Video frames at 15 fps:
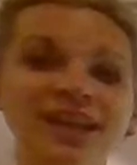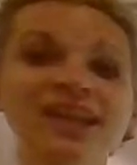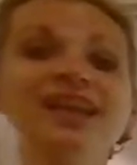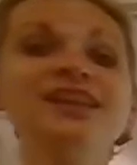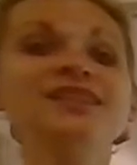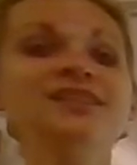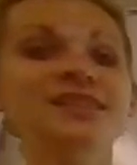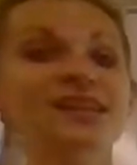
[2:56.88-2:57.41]

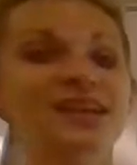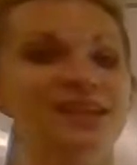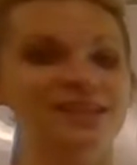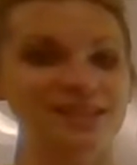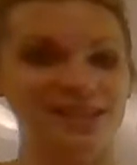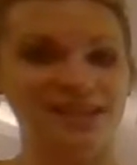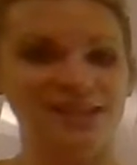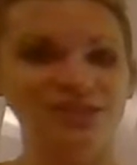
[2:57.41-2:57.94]
ding,
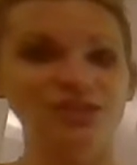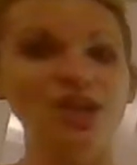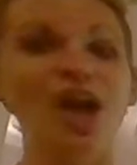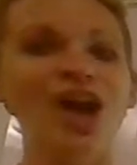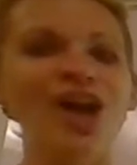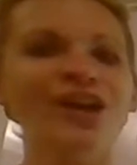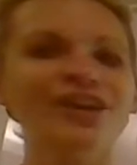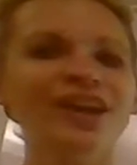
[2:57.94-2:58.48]
ding,
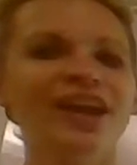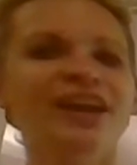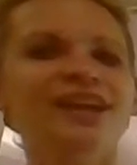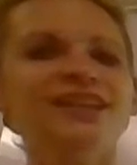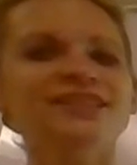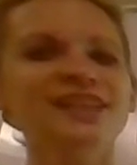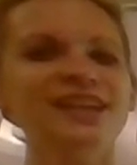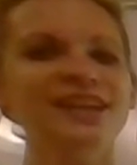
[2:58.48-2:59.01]
dong,
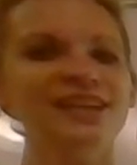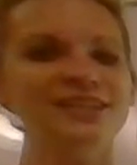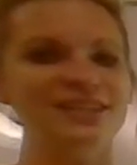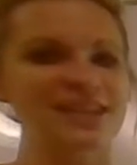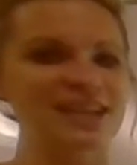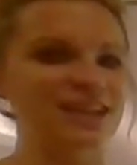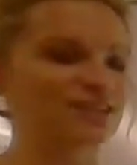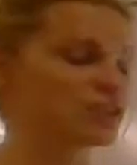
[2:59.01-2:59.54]
ding,
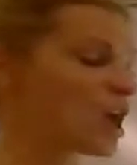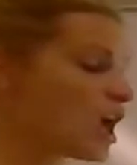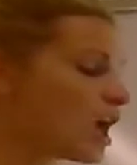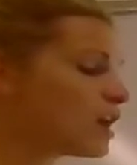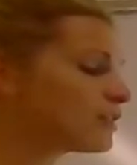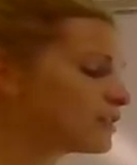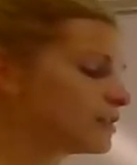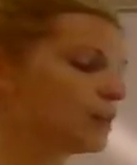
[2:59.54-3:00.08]
ding,
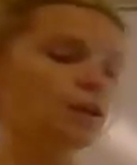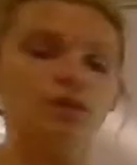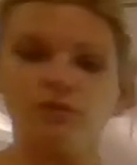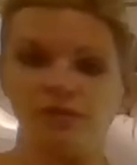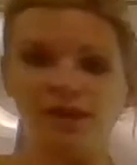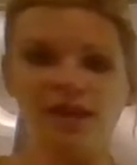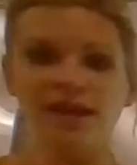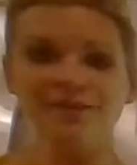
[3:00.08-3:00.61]
dong.
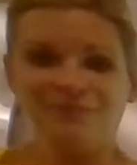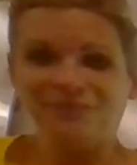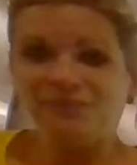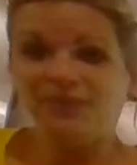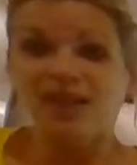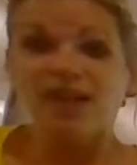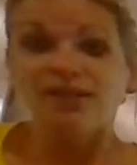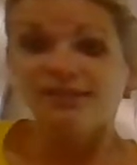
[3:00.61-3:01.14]
Okay,
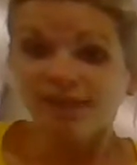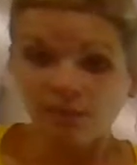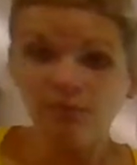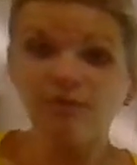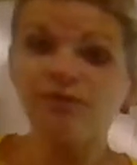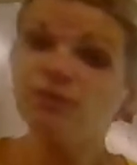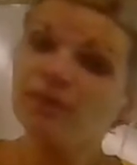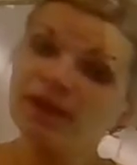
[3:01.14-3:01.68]
some of you might